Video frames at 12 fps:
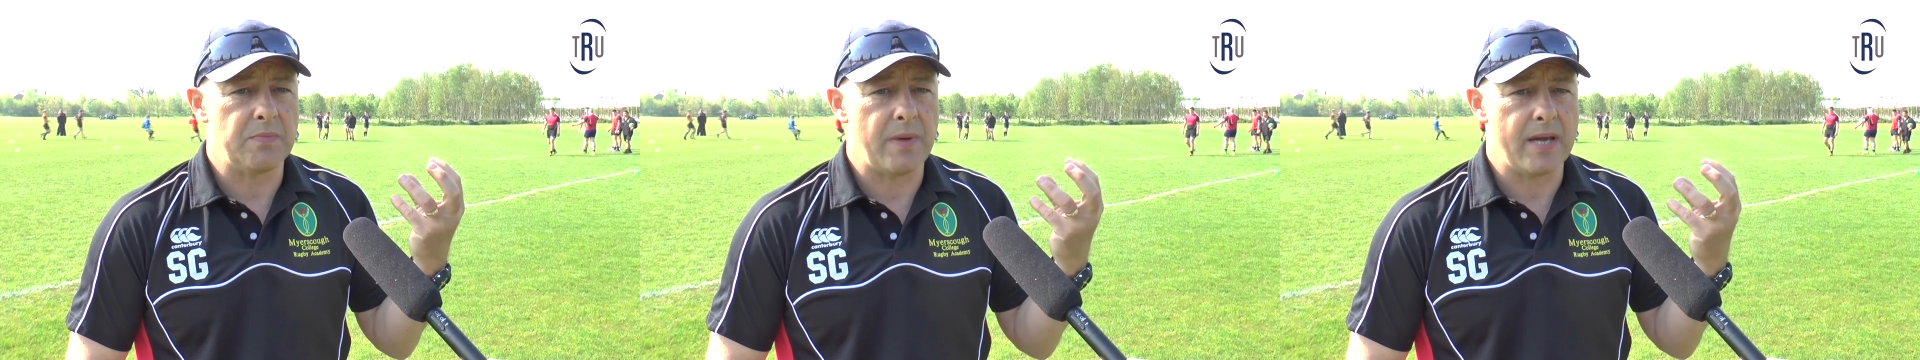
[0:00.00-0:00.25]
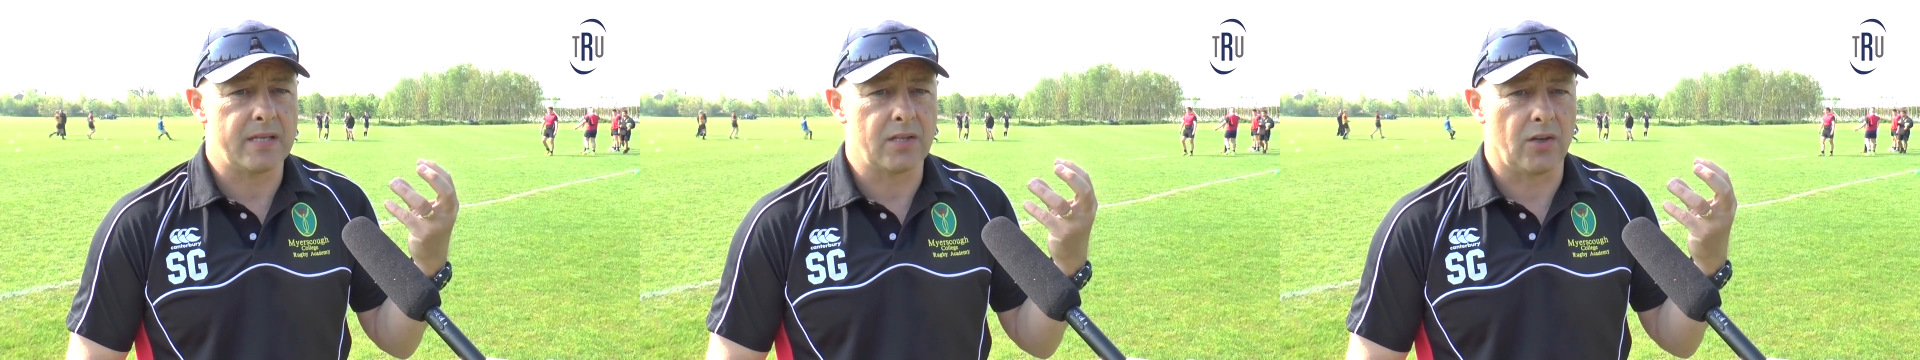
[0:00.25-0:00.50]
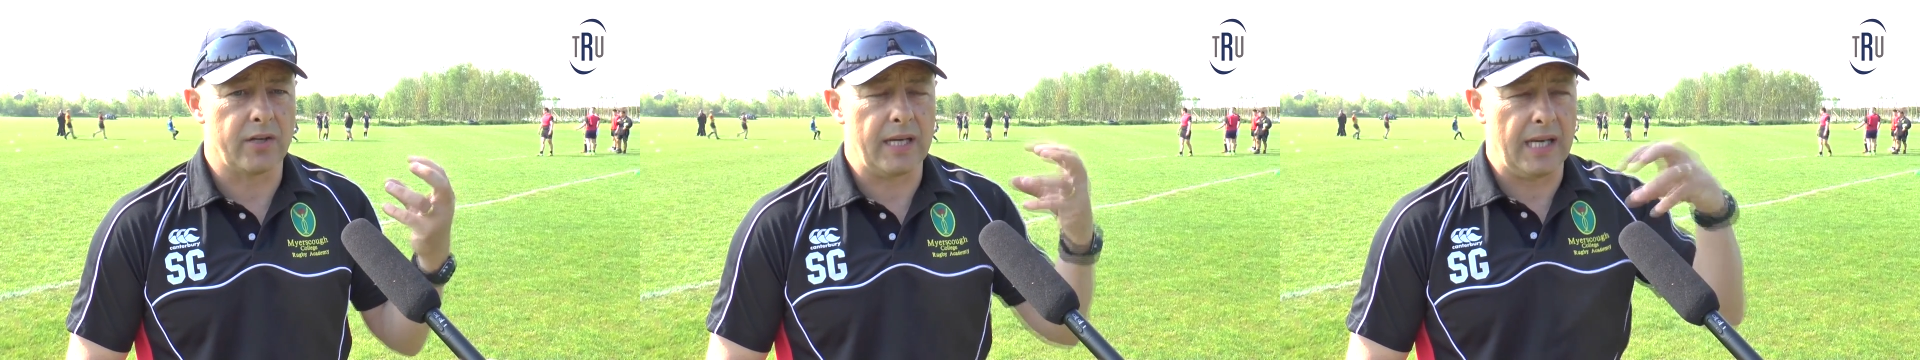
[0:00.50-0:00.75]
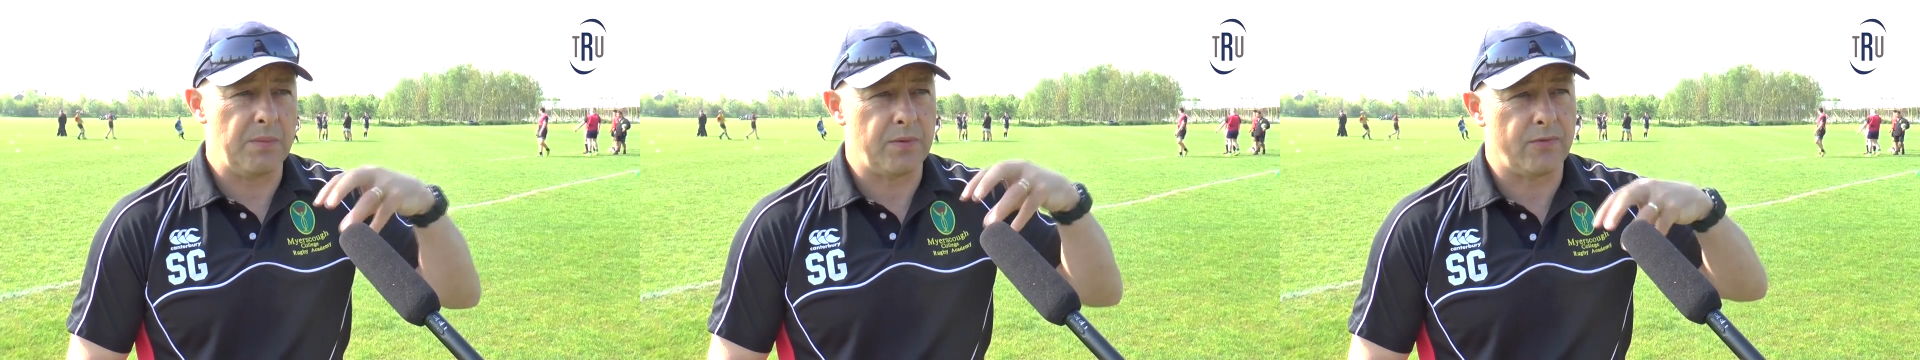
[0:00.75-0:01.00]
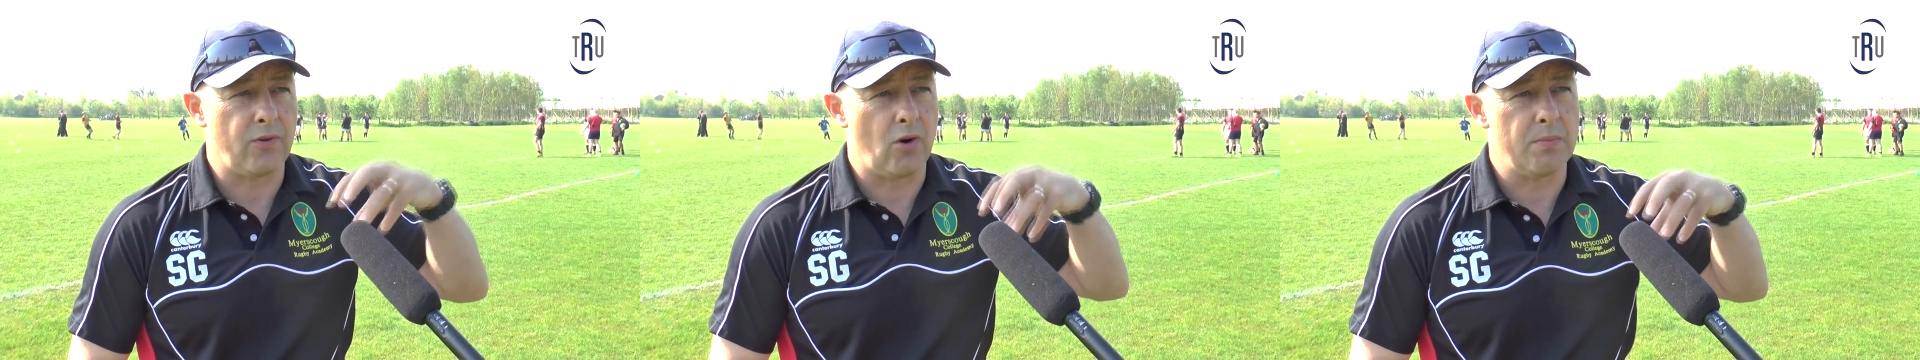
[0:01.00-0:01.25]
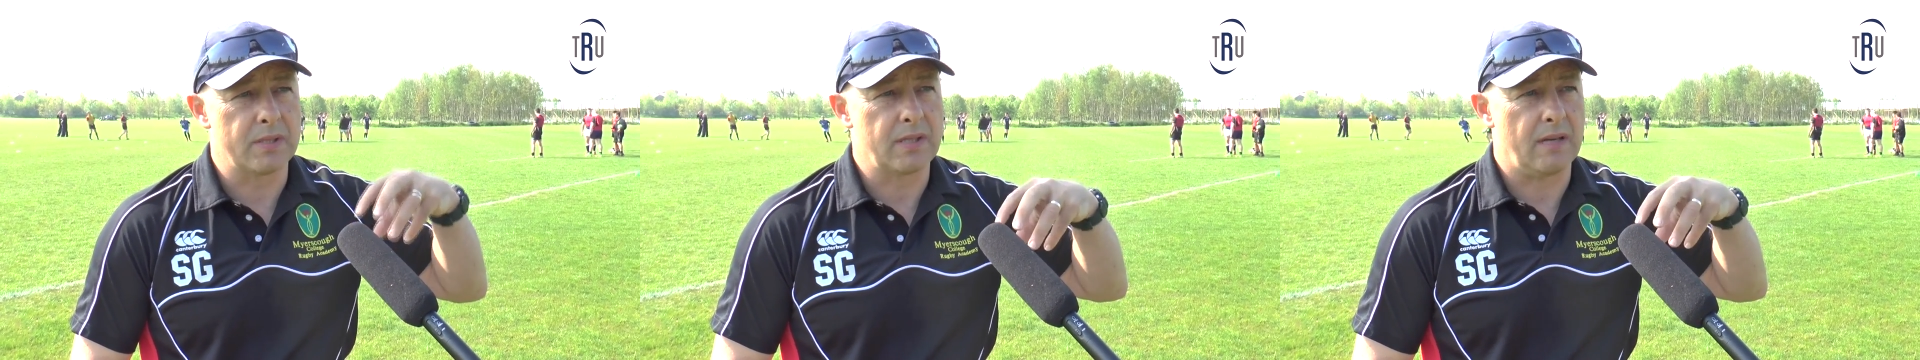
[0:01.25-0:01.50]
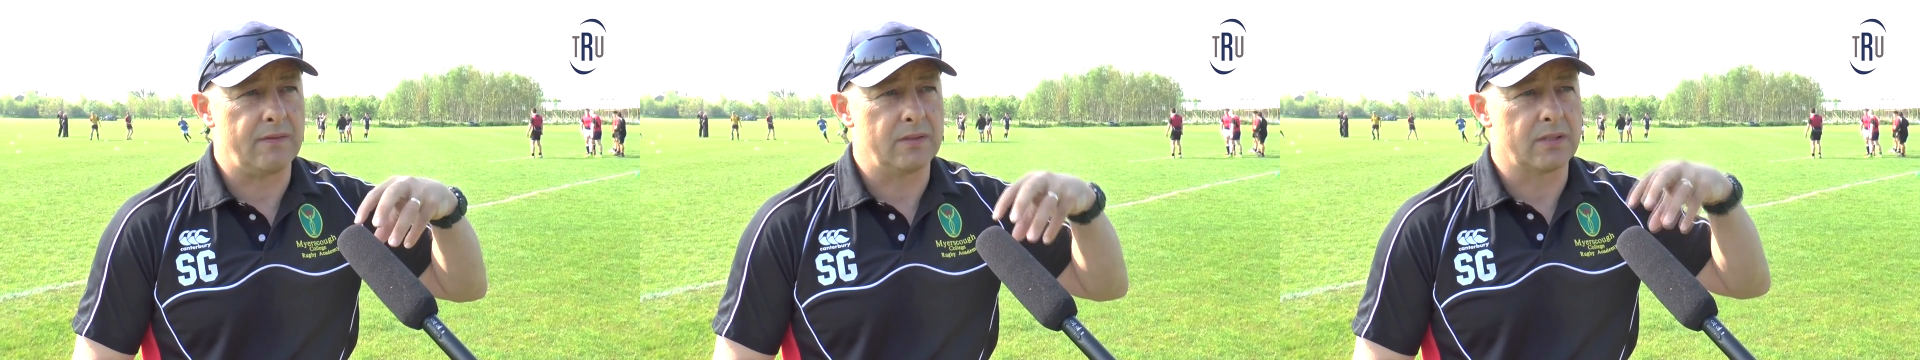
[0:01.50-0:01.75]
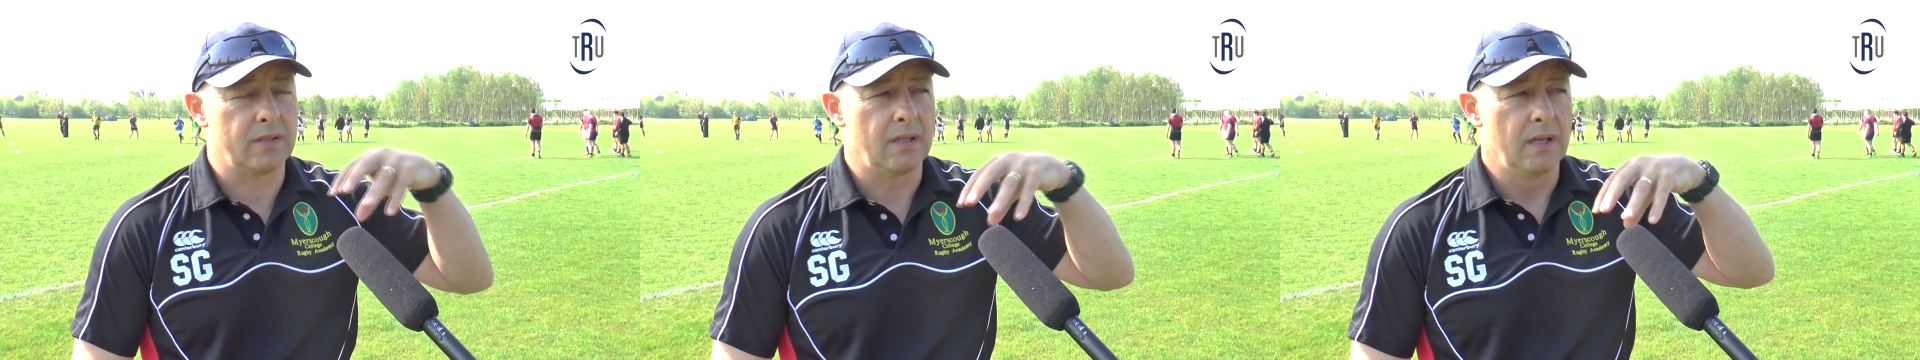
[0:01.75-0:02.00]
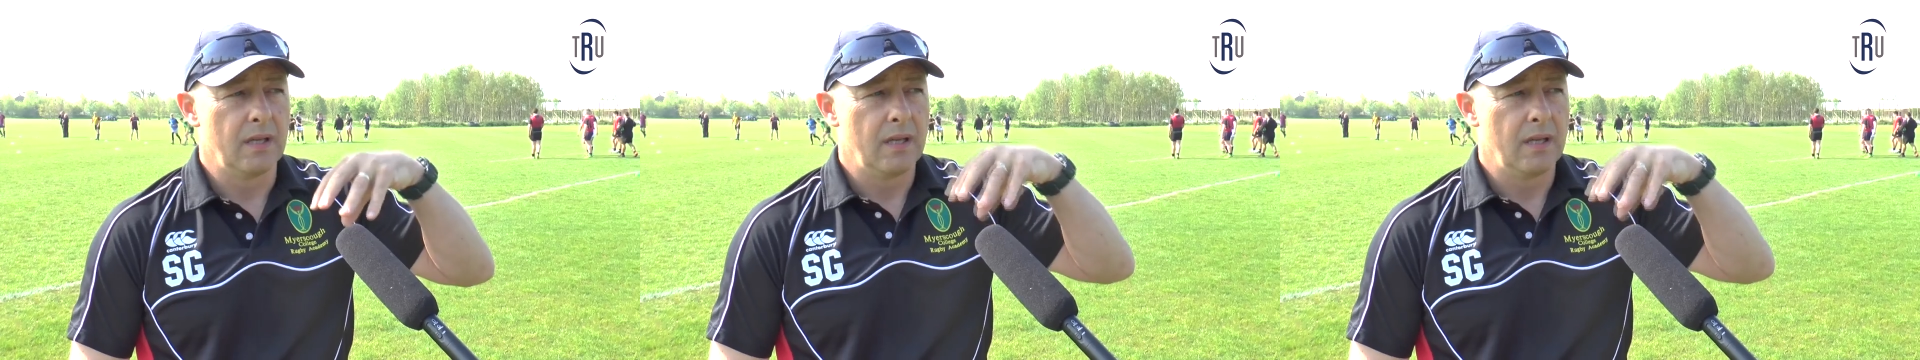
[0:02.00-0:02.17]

based on elite performance levels, and